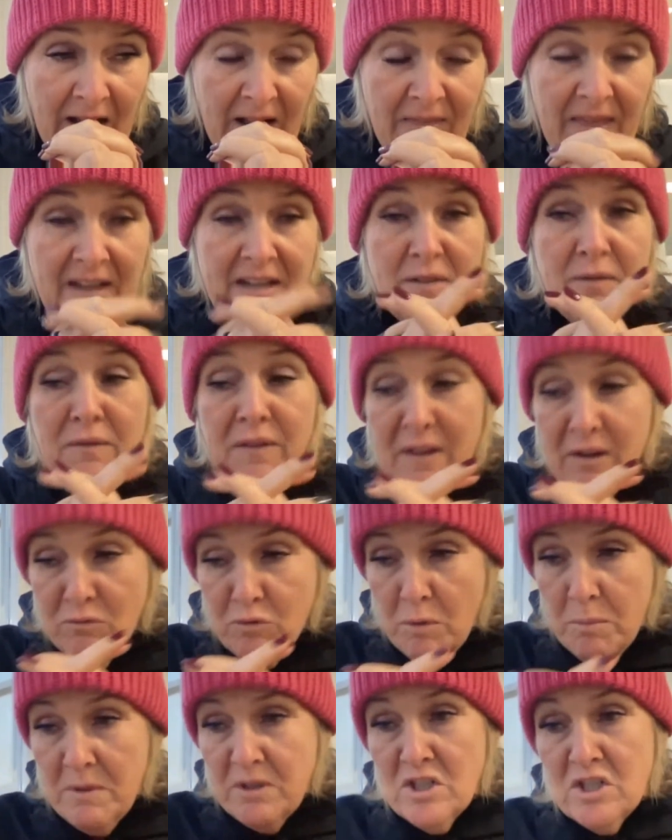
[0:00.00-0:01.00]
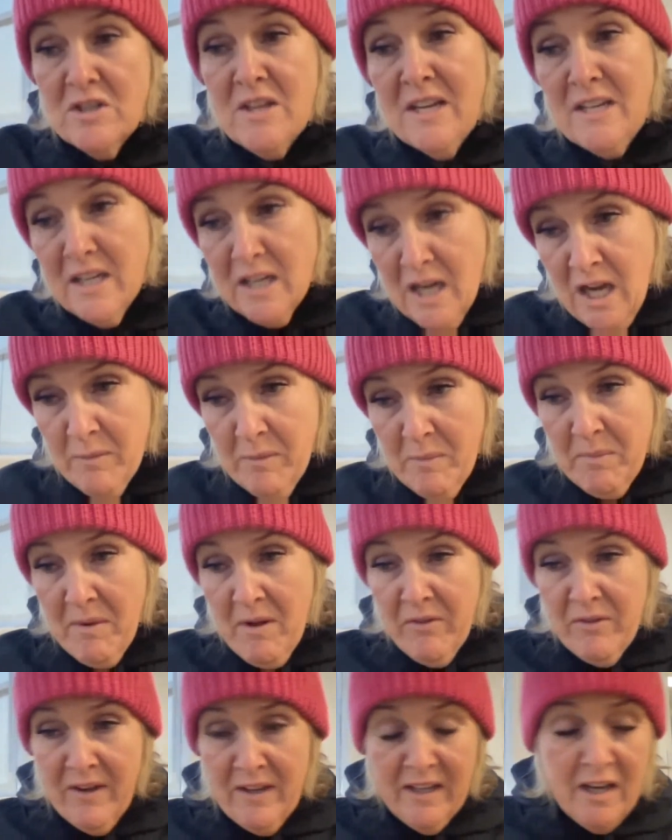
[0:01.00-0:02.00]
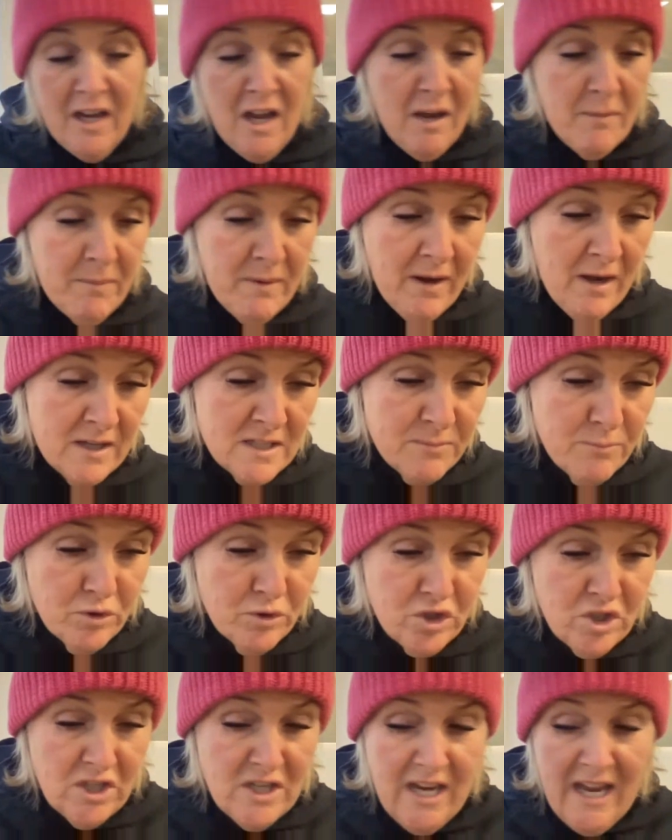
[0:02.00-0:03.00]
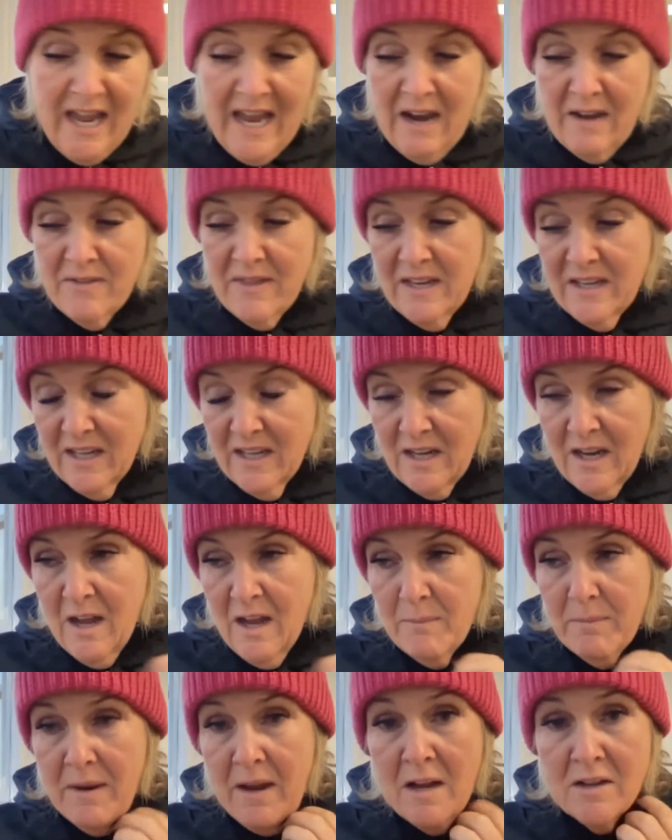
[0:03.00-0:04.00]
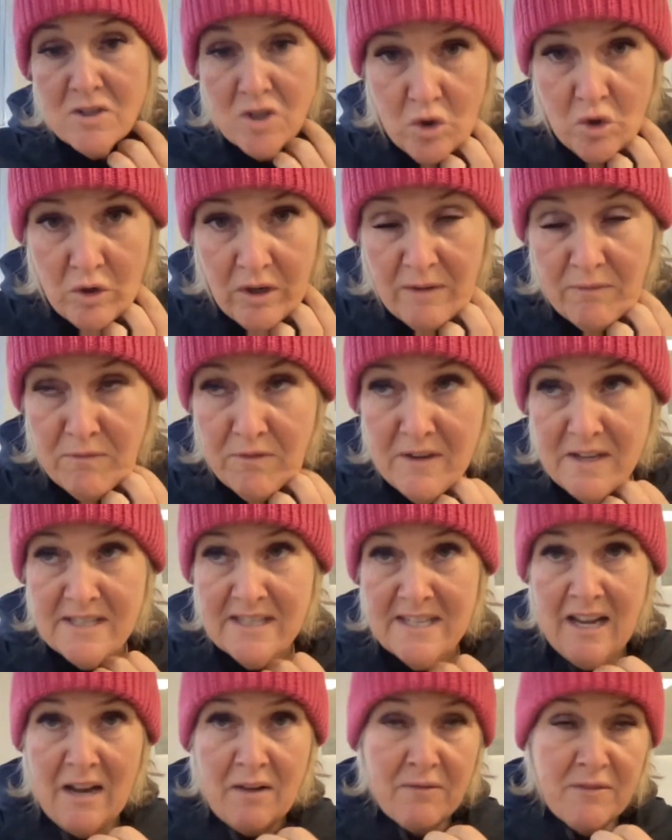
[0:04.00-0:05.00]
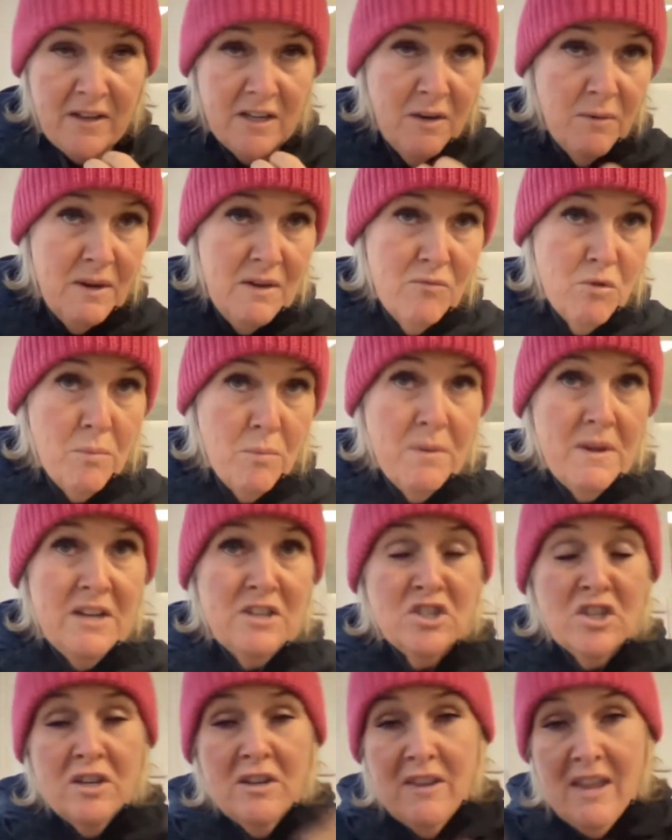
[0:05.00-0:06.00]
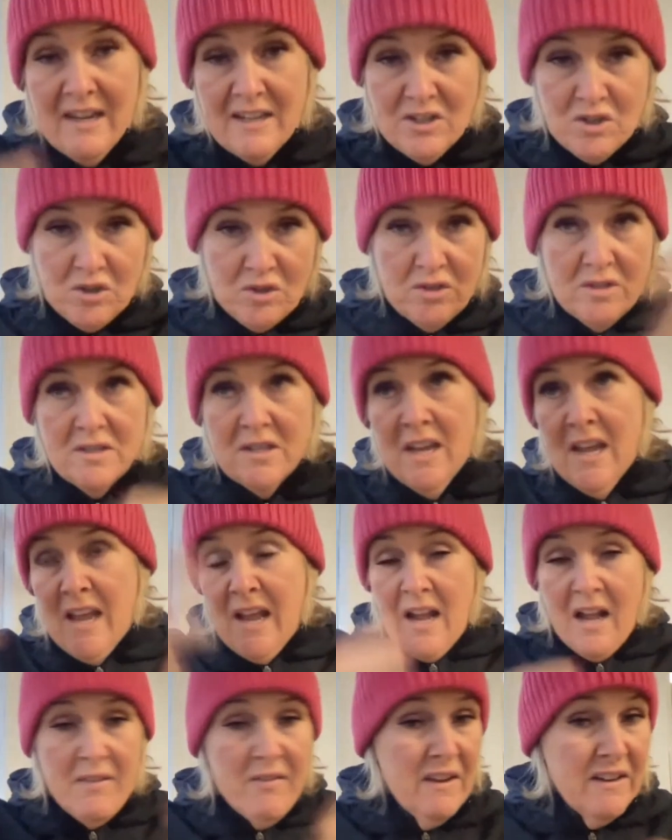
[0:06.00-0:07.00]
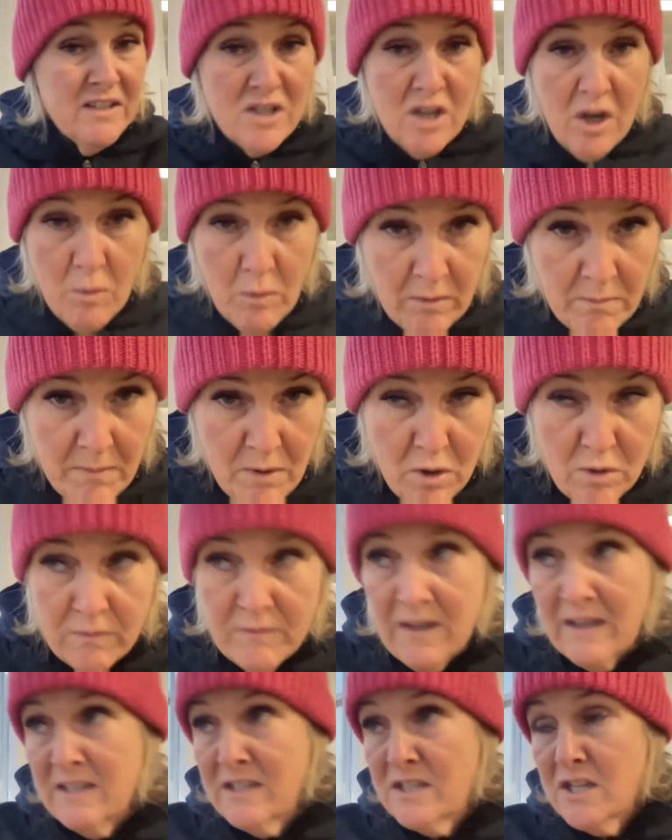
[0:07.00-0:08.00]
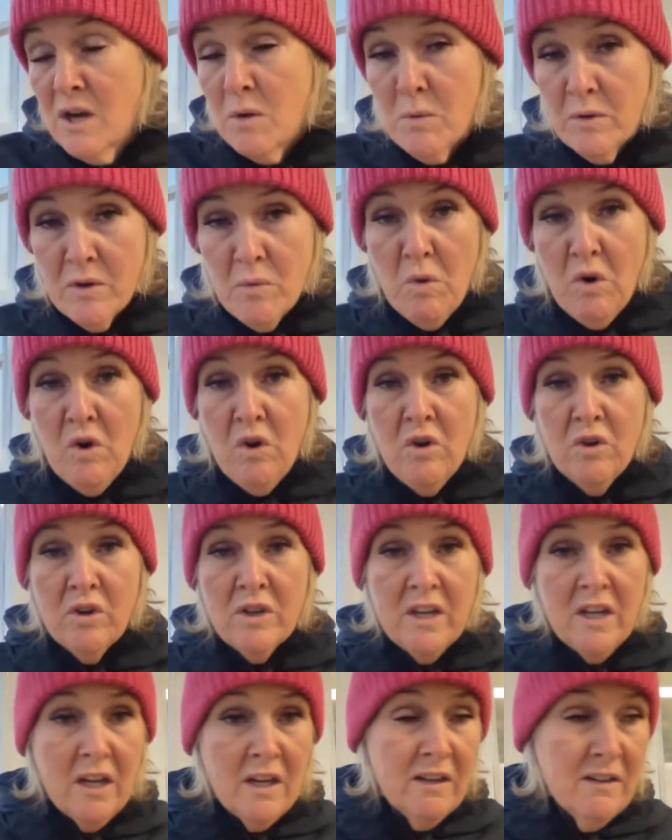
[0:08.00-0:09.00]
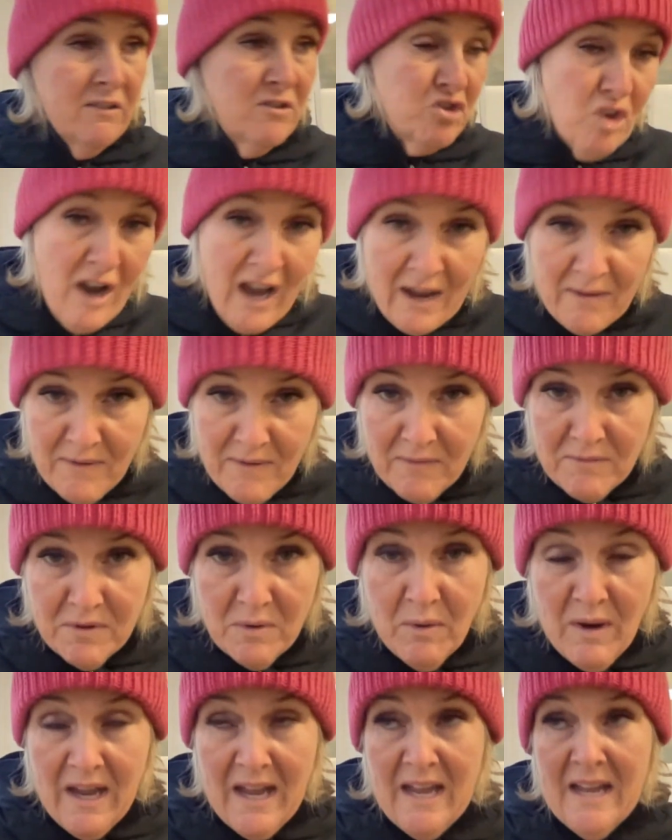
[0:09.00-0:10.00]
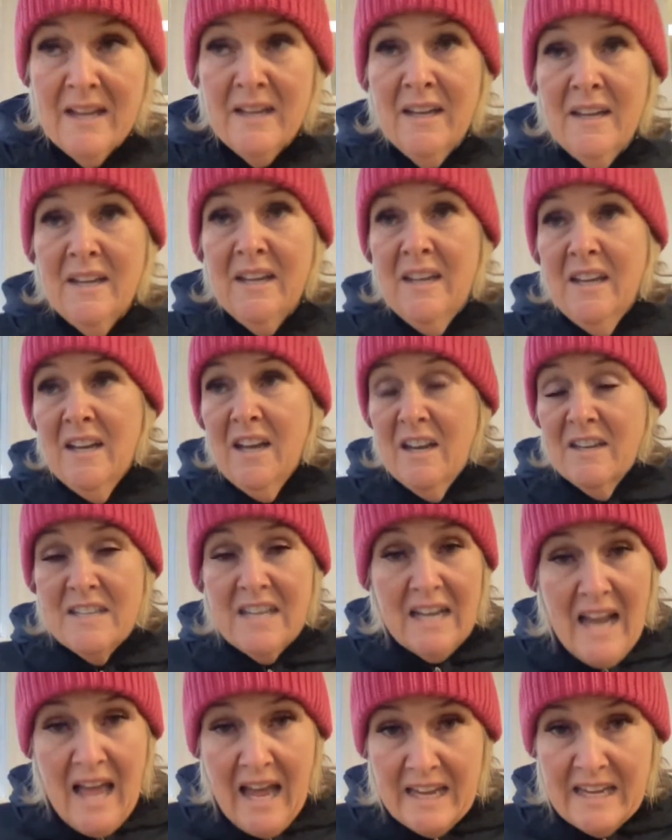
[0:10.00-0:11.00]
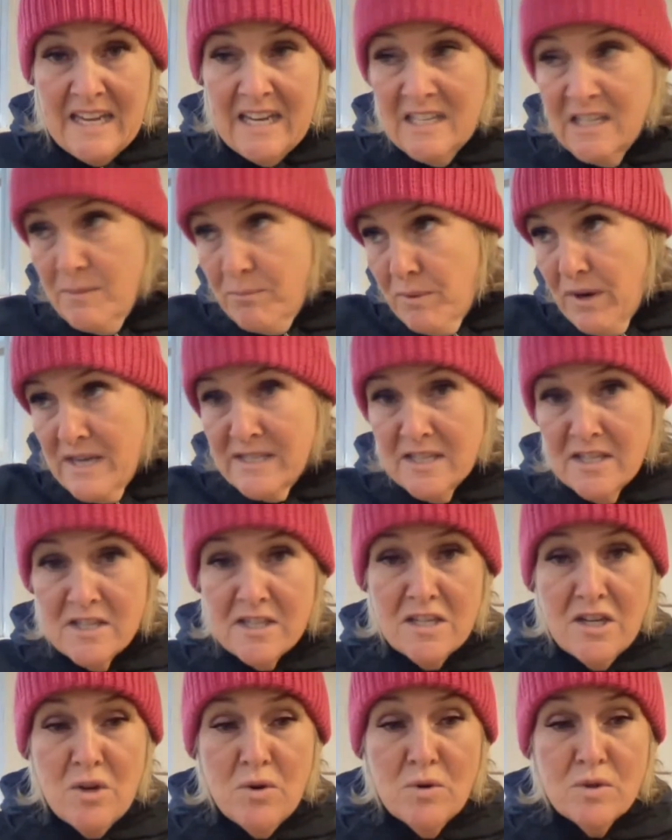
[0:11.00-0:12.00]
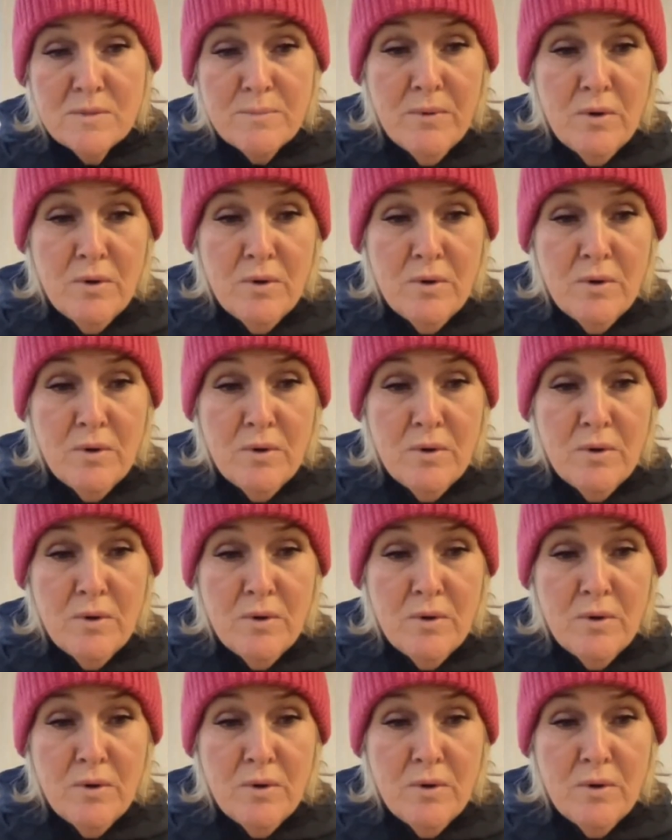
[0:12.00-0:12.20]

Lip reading: And then you feel rubbish, then you can't be bothered, then you can't be asked brushing your hair, and then you can't be asked cooking for yourself, then you eat rubbish, and then then you don't want to move, then you don't want to walk, you drive everywhere, and you lie in, you press the snooze